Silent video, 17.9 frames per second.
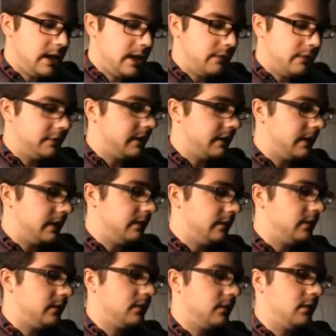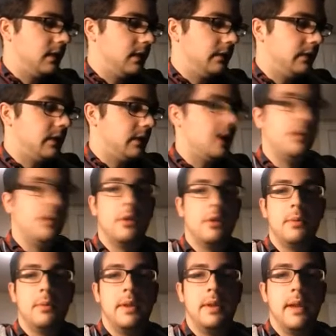was a nice card to
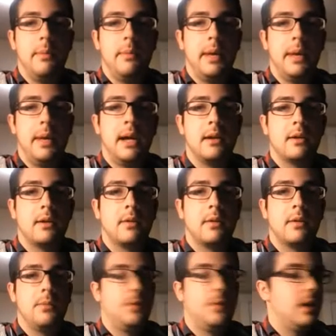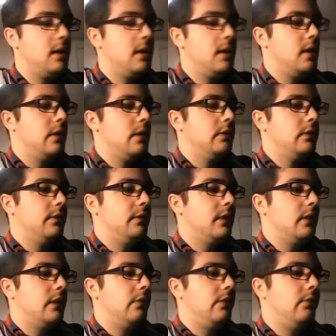open in that pack.
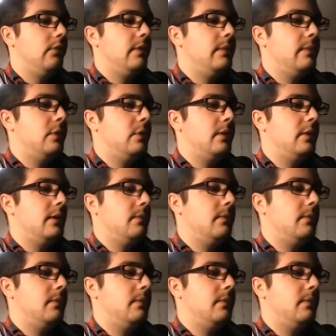We've got 3 more.